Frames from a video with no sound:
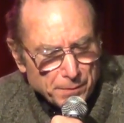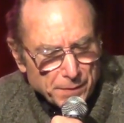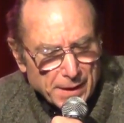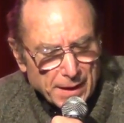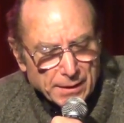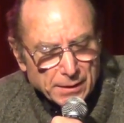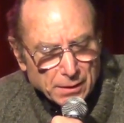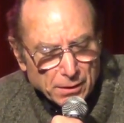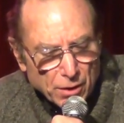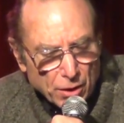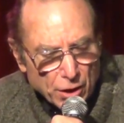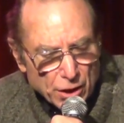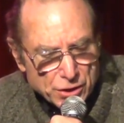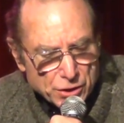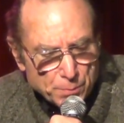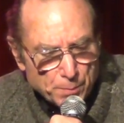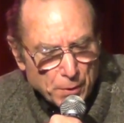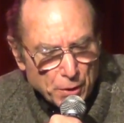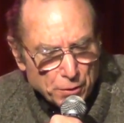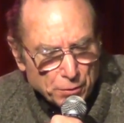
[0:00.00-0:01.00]
then the
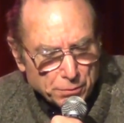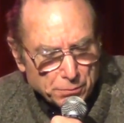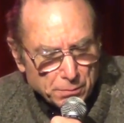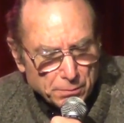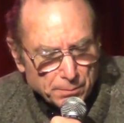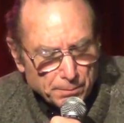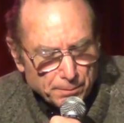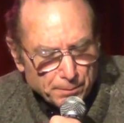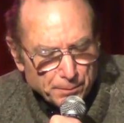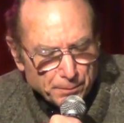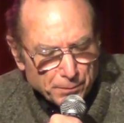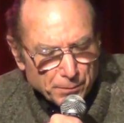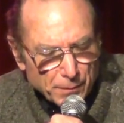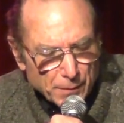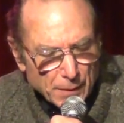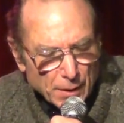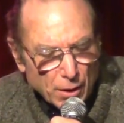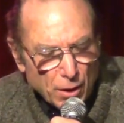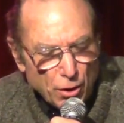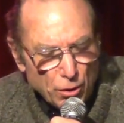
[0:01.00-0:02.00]
large boat.
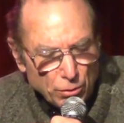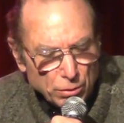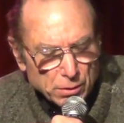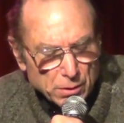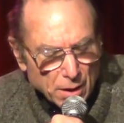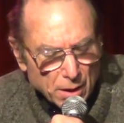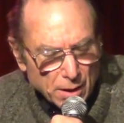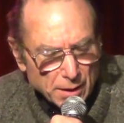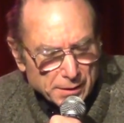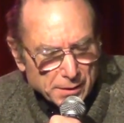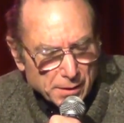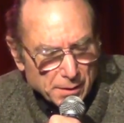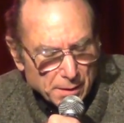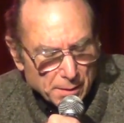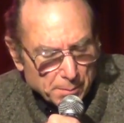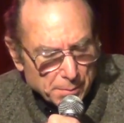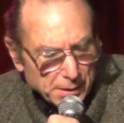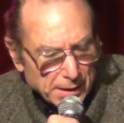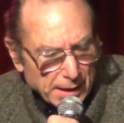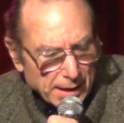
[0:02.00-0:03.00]
Hold on to
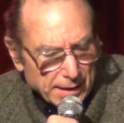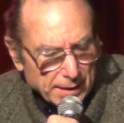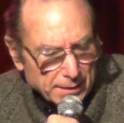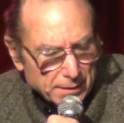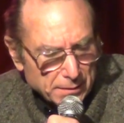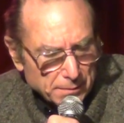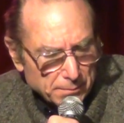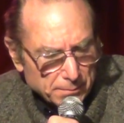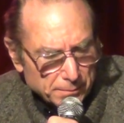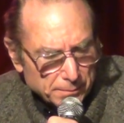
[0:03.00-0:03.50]
the plank.